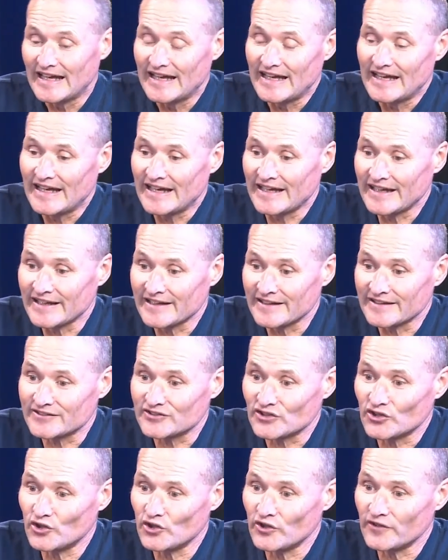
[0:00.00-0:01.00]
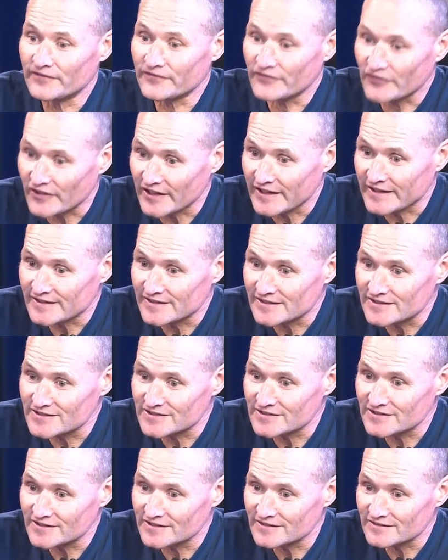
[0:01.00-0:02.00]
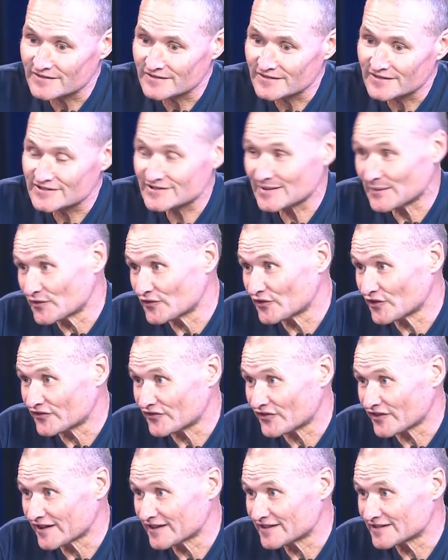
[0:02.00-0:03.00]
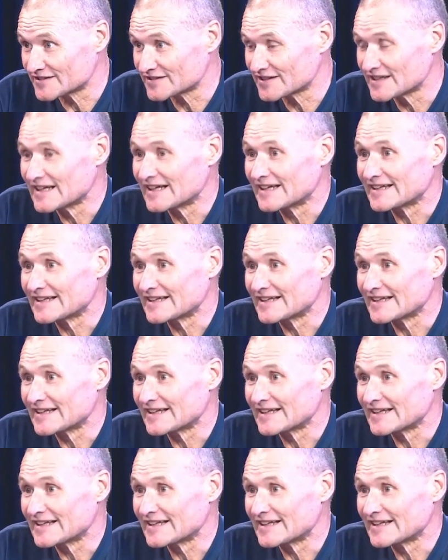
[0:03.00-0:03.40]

And her friends, some of her friends,